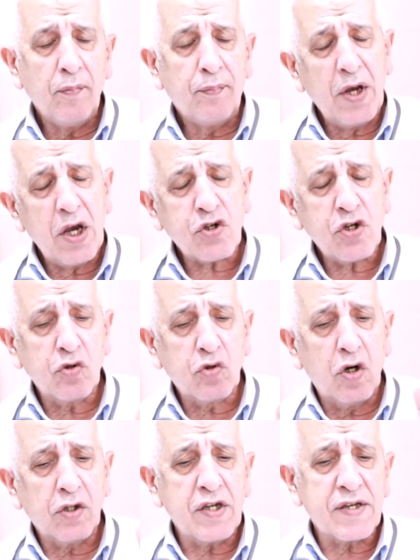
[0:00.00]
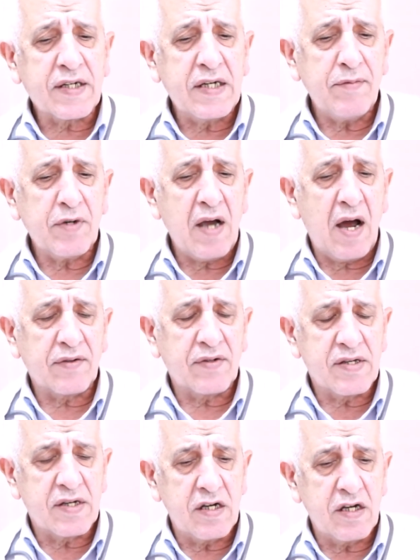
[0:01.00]
Patient got ischemic heart
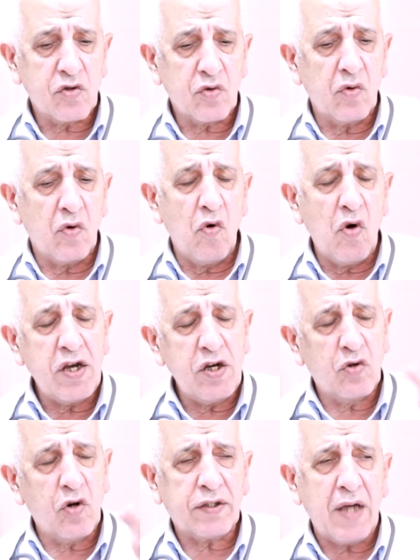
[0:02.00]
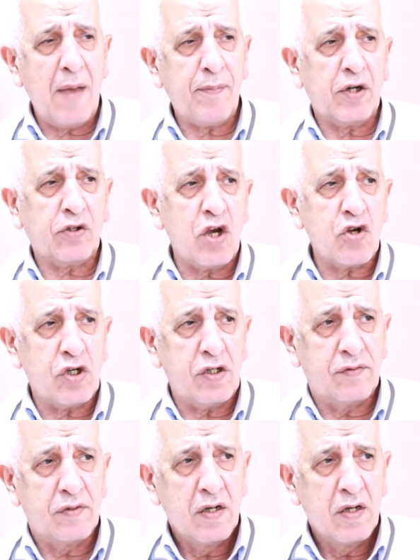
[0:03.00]
disease or he got hypertension.